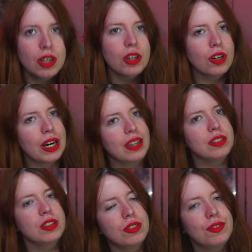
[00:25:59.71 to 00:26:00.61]
or I don't
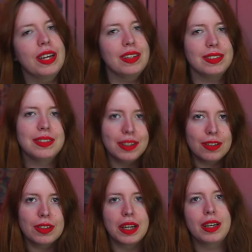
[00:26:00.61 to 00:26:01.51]
know if like a
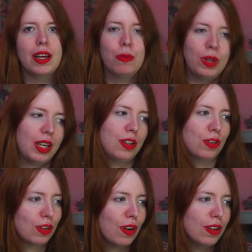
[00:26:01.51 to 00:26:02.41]
single, like we
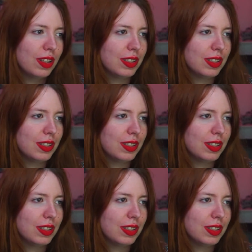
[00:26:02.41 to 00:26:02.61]
cannot call this a